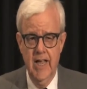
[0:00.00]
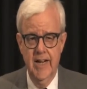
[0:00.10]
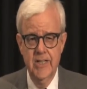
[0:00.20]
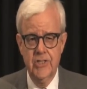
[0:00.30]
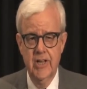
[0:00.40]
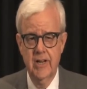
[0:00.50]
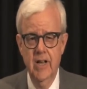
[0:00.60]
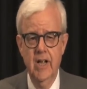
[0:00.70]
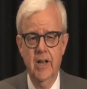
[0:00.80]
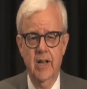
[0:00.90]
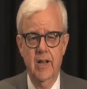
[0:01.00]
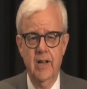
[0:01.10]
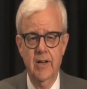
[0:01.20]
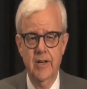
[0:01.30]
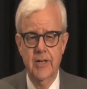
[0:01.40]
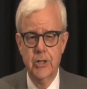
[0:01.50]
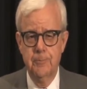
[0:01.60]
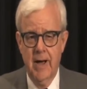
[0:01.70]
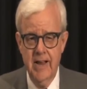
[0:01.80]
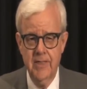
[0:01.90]
And he said,
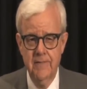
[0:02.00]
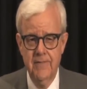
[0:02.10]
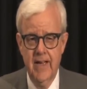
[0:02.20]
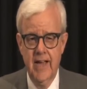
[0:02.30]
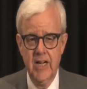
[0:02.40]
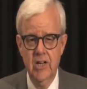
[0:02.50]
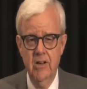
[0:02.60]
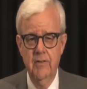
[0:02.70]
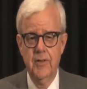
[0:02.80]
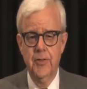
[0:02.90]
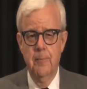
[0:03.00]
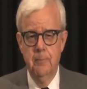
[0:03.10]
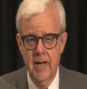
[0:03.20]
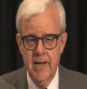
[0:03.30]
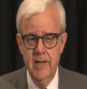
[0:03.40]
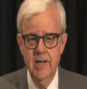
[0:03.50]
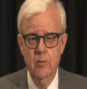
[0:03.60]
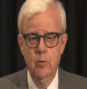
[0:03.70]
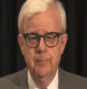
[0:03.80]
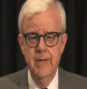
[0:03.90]
despite the fact that the money
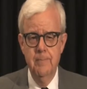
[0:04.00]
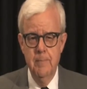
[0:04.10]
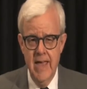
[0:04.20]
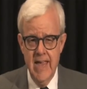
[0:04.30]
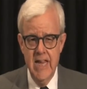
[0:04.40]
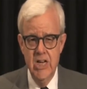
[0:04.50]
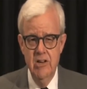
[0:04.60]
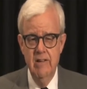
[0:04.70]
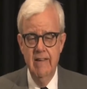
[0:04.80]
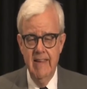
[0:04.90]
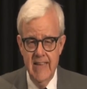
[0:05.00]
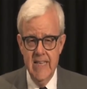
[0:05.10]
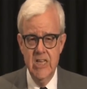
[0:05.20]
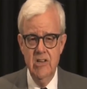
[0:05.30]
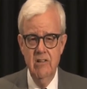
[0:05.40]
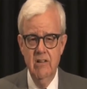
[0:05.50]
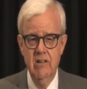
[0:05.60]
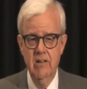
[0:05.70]
would be made in